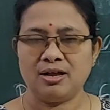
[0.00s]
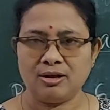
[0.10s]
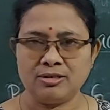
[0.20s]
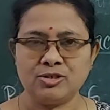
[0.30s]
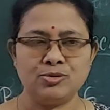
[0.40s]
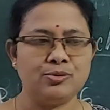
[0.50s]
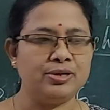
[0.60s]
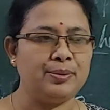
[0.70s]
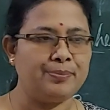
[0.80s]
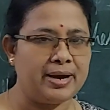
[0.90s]
also
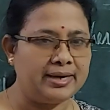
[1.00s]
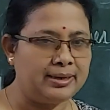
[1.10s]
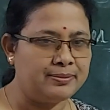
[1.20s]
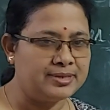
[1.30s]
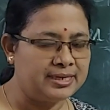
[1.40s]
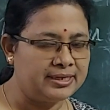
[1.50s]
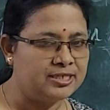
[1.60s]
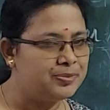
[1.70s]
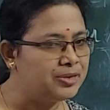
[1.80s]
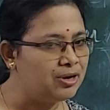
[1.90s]
imperative
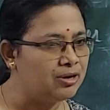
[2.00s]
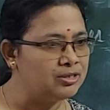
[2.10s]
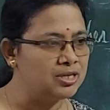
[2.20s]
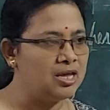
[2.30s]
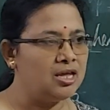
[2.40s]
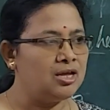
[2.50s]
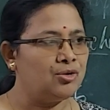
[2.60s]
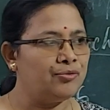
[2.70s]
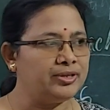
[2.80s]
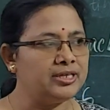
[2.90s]
sentence, because
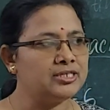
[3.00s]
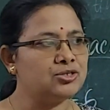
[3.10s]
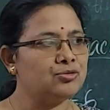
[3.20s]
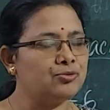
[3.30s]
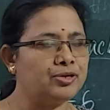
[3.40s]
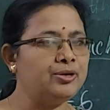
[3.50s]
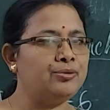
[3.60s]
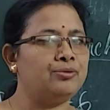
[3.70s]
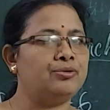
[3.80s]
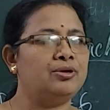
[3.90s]
with this would
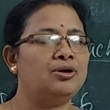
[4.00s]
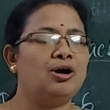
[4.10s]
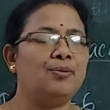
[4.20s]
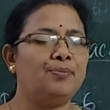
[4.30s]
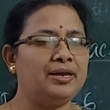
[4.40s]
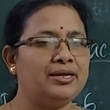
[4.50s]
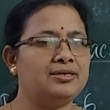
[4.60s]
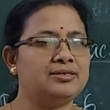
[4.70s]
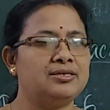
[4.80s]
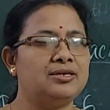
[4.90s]
you or
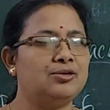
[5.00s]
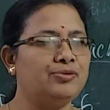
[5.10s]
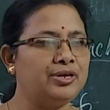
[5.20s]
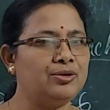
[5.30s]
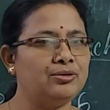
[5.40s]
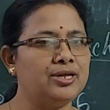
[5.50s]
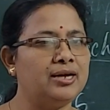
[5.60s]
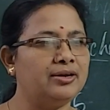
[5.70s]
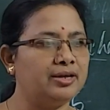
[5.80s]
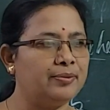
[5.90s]
please, we know
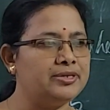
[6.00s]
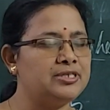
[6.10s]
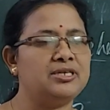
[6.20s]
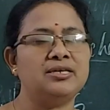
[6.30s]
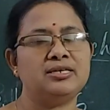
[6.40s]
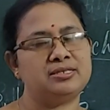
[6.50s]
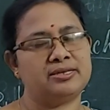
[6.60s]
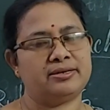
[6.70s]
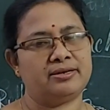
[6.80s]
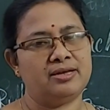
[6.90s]
that requesting is
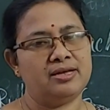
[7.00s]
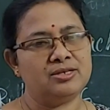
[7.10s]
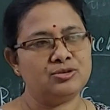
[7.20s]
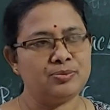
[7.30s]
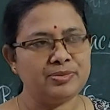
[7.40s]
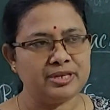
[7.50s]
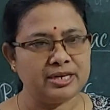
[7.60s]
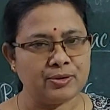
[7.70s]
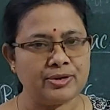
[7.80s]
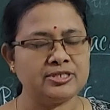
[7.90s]
there. So if
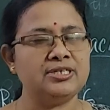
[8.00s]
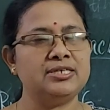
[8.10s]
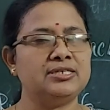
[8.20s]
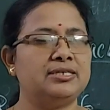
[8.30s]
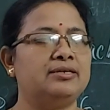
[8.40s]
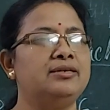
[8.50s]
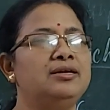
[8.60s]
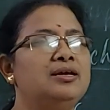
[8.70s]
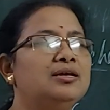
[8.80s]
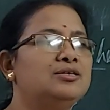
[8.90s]
requesting is there,
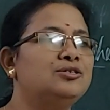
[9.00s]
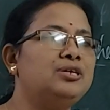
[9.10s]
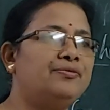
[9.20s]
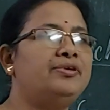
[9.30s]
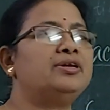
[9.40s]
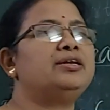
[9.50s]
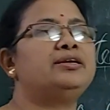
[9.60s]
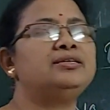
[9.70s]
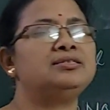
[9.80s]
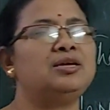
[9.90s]
so definitely it
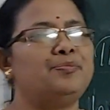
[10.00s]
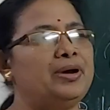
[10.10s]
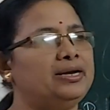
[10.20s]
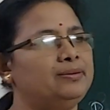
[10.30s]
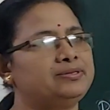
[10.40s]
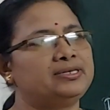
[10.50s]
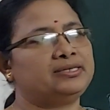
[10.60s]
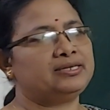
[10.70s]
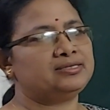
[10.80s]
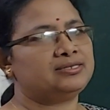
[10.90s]
is imperative
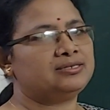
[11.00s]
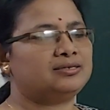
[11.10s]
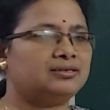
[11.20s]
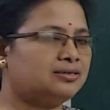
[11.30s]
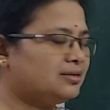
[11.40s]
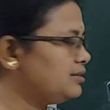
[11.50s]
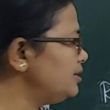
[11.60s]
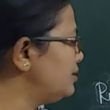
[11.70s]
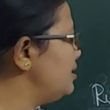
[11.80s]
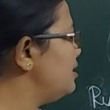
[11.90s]
sentence.
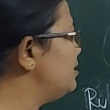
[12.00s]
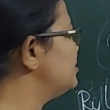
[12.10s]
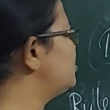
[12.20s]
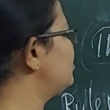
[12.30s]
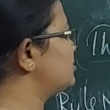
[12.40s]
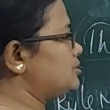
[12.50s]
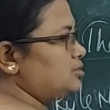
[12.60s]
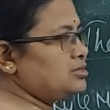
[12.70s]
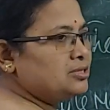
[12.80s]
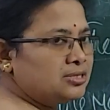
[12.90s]
Correct? So
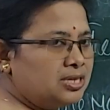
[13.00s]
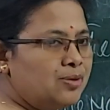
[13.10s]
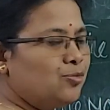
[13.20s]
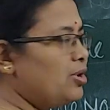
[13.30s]
same